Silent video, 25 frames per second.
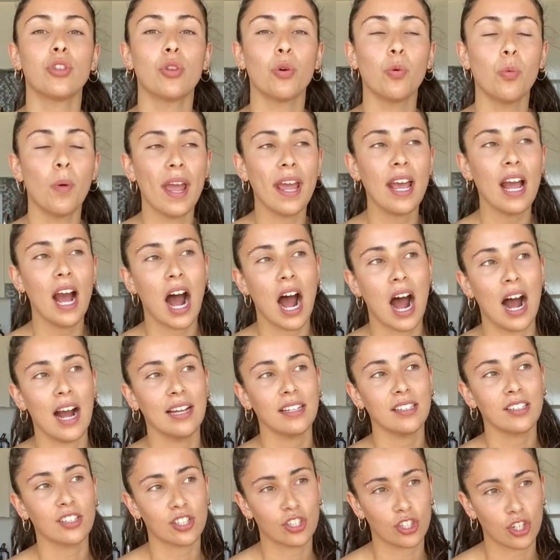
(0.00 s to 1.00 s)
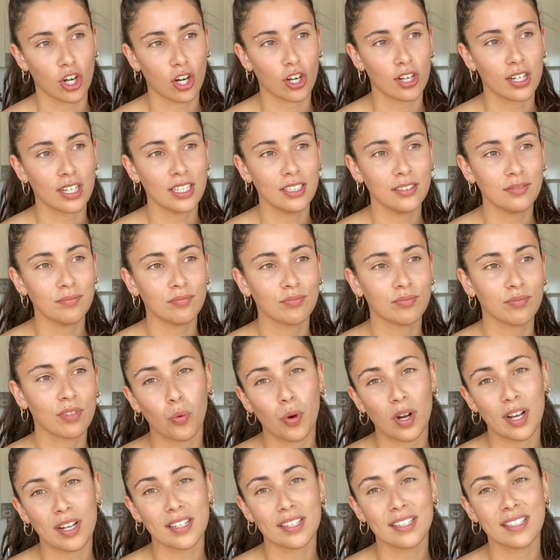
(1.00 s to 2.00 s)
The way I started
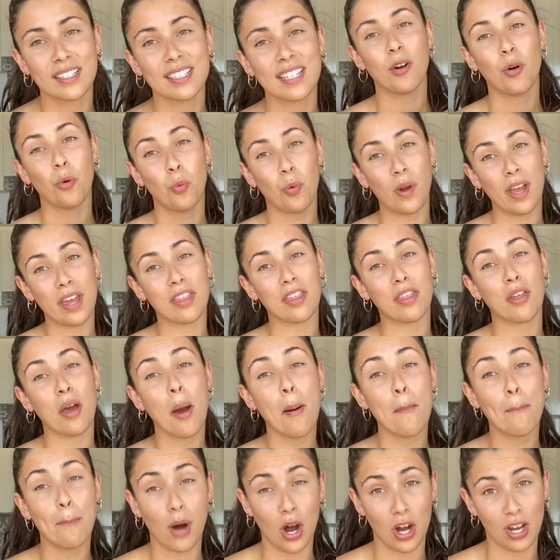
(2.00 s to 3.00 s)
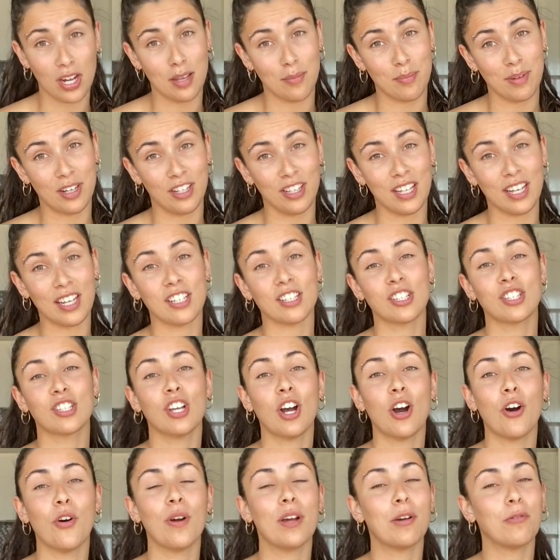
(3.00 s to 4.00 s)
was with bodybuilding.
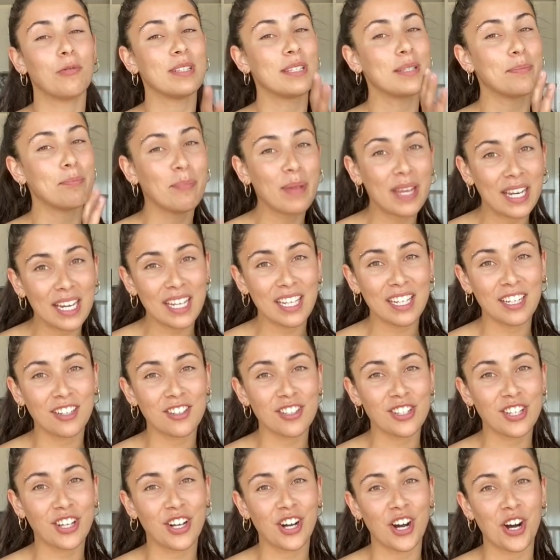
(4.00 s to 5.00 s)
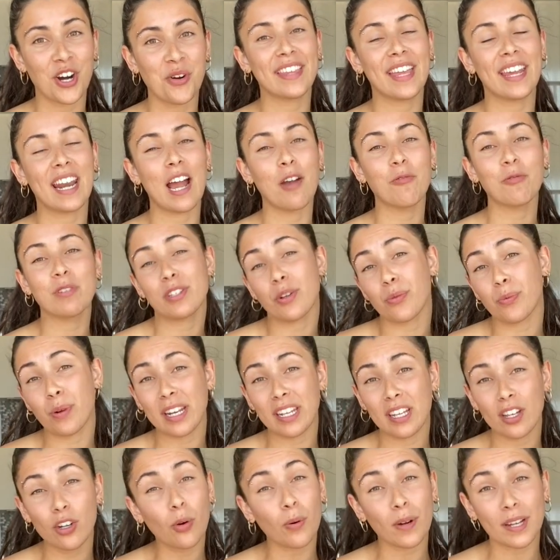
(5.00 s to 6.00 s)
So it was many years ago that I was
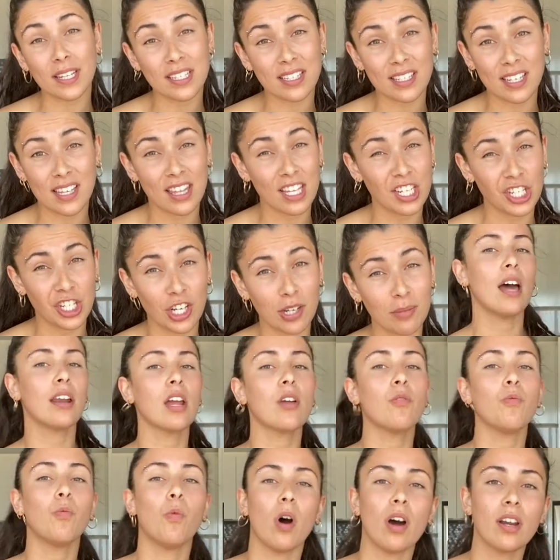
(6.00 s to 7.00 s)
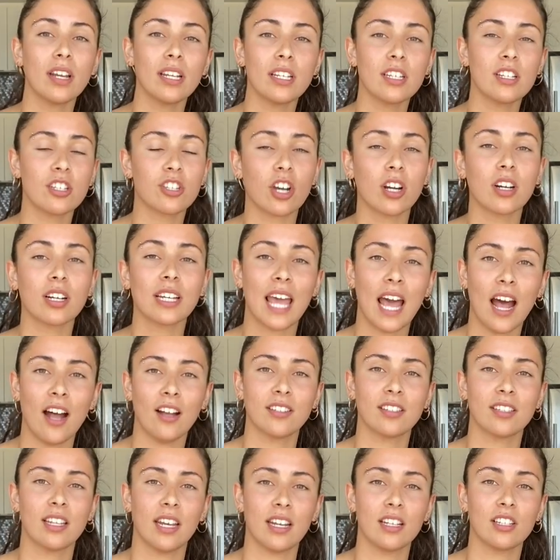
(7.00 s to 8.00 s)
already going to the gym and I wanted to start
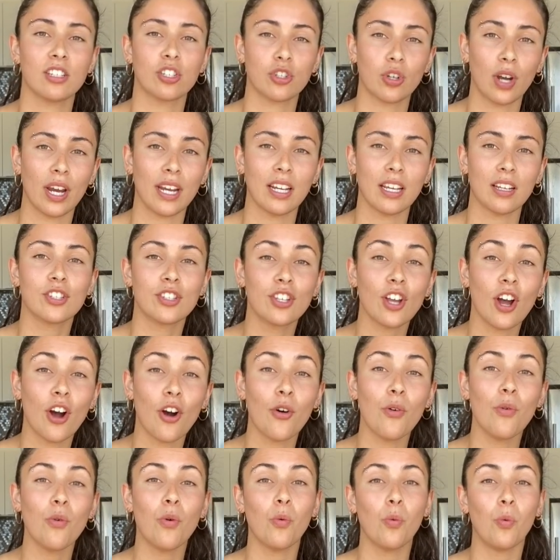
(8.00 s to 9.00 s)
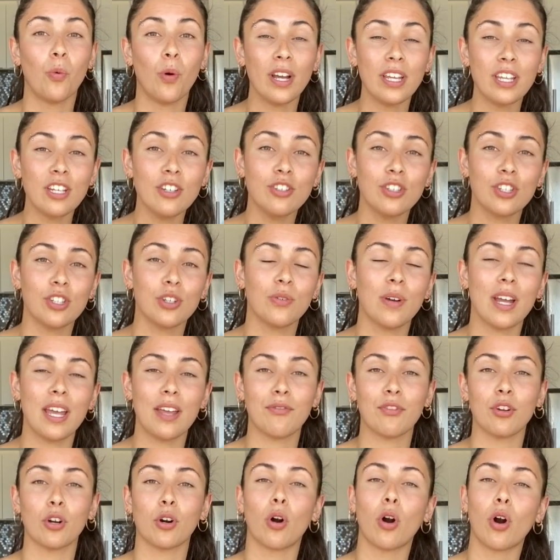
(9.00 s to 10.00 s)
calisthenics training. So what you do
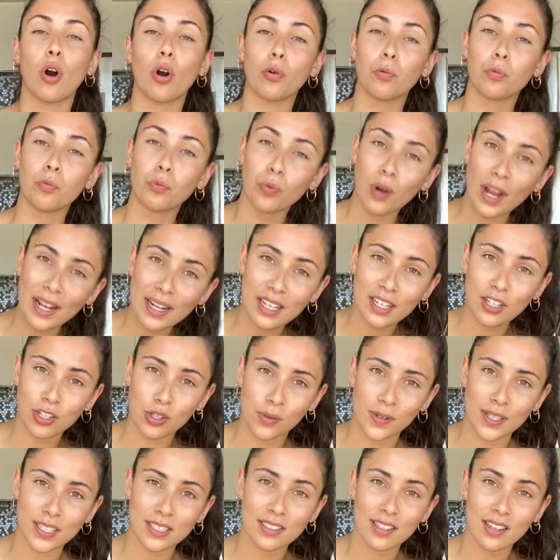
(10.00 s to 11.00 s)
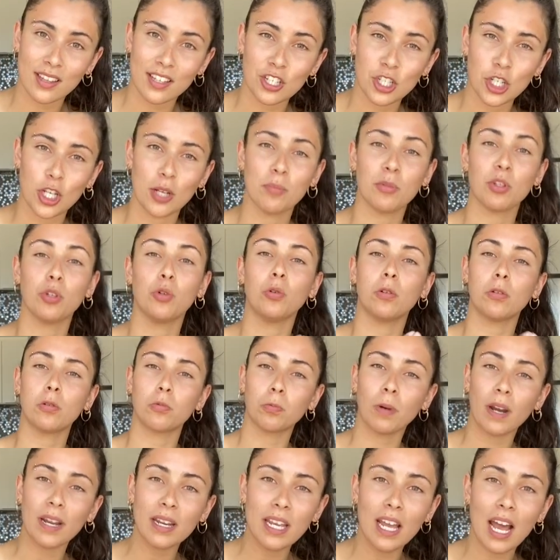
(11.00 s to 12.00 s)
if you're already going to the gym, you
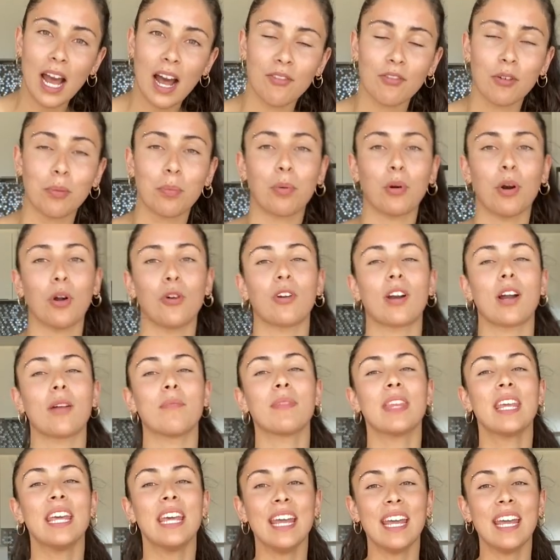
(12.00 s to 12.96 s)
already have a program,